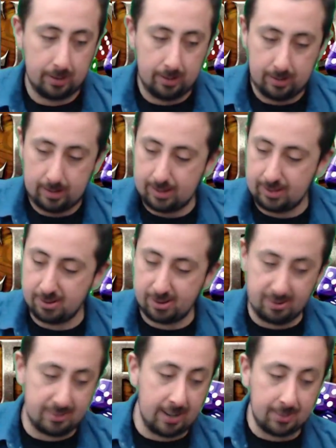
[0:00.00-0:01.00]
and then you're
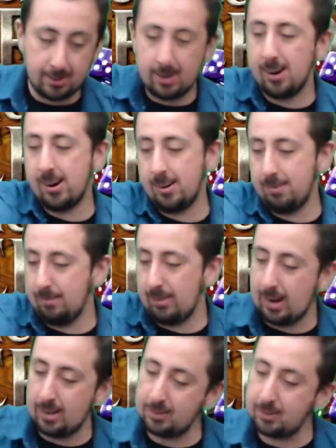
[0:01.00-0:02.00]
going to take the card,
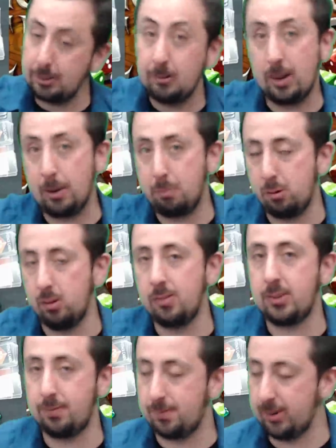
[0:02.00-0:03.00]
add it to a pool of
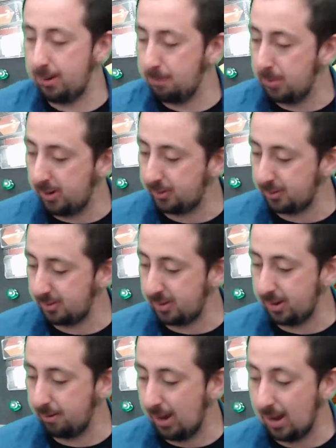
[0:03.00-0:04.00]
defeated monsters
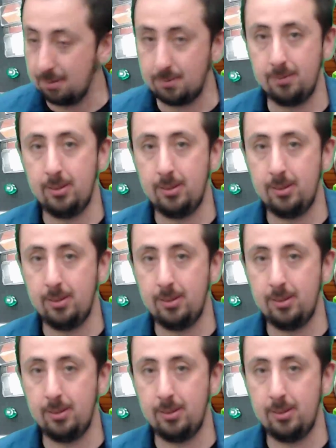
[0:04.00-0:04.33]
that you have.